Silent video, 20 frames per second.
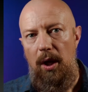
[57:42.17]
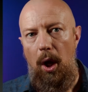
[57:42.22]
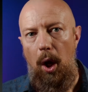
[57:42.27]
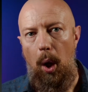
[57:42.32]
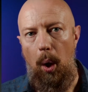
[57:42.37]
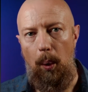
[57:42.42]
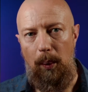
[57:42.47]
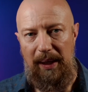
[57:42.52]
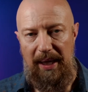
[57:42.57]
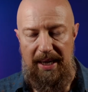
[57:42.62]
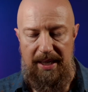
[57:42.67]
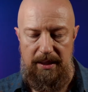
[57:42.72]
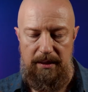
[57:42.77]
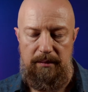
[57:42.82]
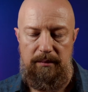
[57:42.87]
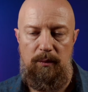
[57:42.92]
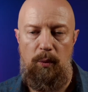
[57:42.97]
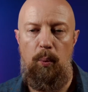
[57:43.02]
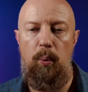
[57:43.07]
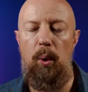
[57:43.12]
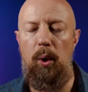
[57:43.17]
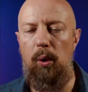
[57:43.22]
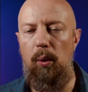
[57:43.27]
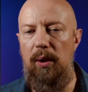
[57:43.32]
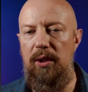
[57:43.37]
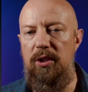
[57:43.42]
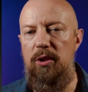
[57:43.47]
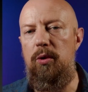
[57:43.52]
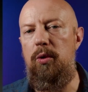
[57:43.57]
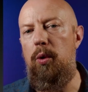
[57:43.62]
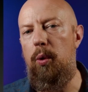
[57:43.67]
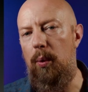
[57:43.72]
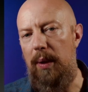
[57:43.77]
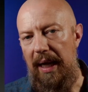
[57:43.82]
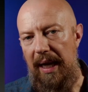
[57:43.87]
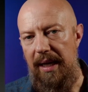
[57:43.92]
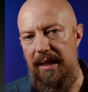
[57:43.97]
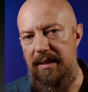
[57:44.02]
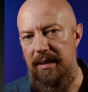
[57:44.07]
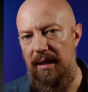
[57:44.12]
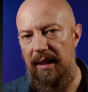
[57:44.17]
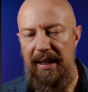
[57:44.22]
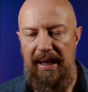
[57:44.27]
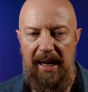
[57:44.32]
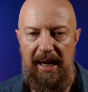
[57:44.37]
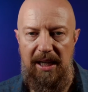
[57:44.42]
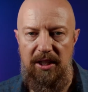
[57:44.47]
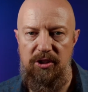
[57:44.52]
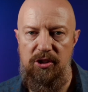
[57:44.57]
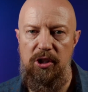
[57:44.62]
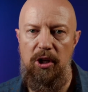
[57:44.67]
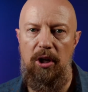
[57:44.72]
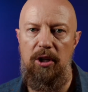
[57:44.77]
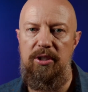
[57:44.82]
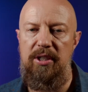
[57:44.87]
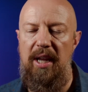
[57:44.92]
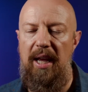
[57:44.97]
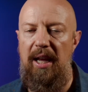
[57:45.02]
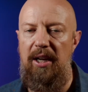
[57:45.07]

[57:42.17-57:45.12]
Okay, we're going to create an HDR to